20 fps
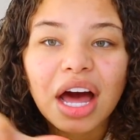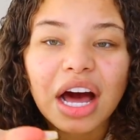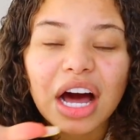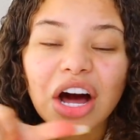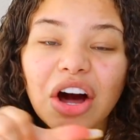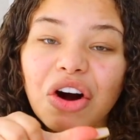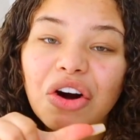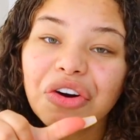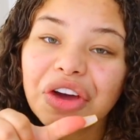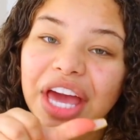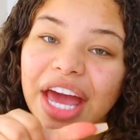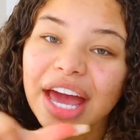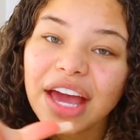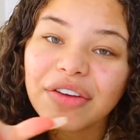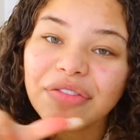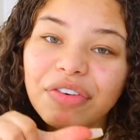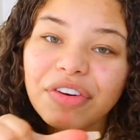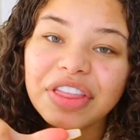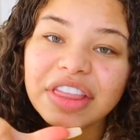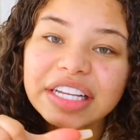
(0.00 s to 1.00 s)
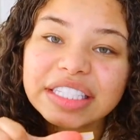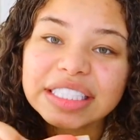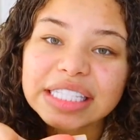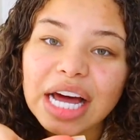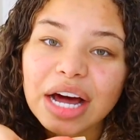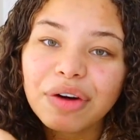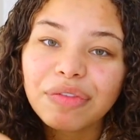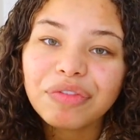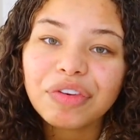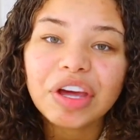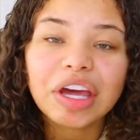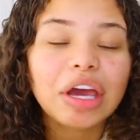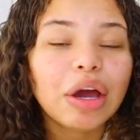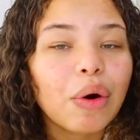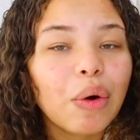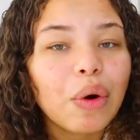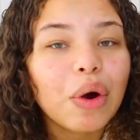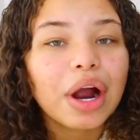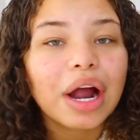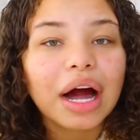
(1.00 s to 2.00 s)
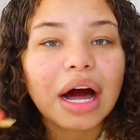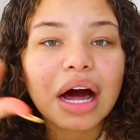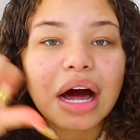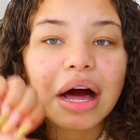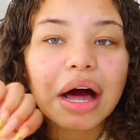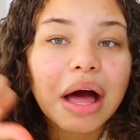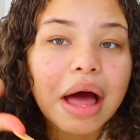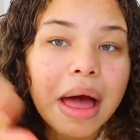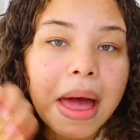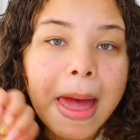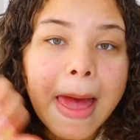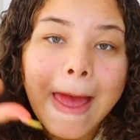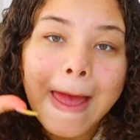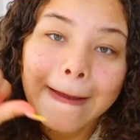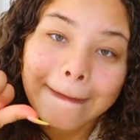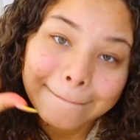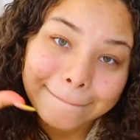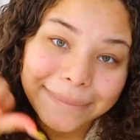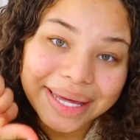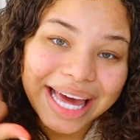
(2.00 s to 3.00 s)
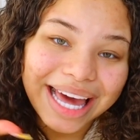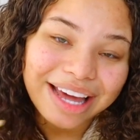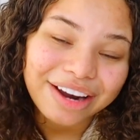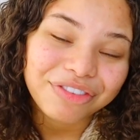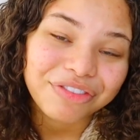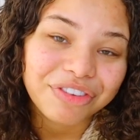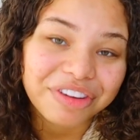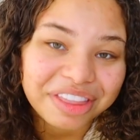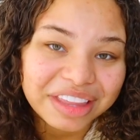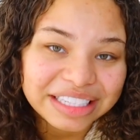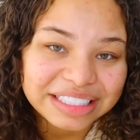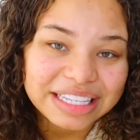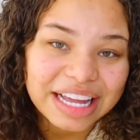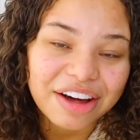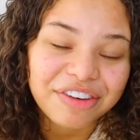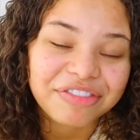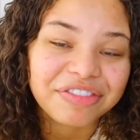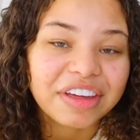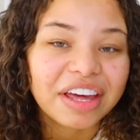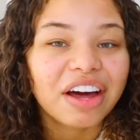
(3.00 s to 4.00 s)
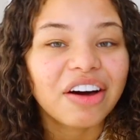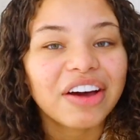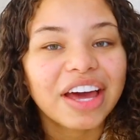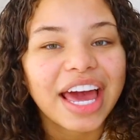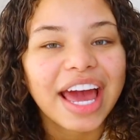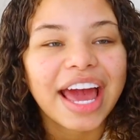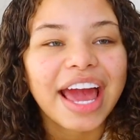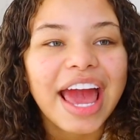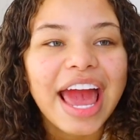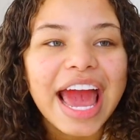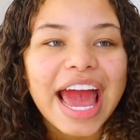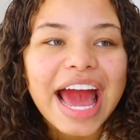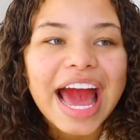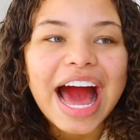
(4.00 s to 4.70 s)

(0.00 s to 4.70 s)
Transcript: a okay for this outfit, or a bad for this outfit, okay?